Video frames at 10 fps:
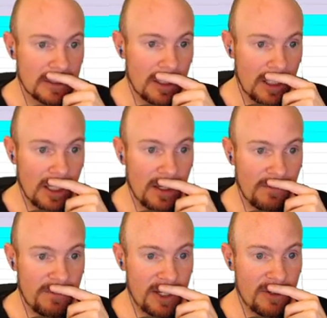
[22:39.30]

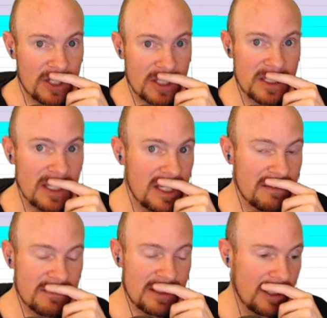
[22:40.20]
Um, Federation C
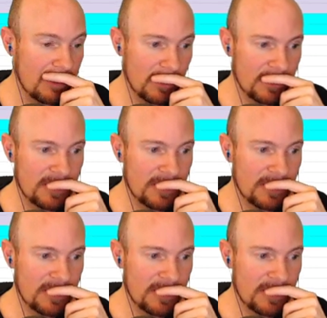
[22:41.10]
is terrible.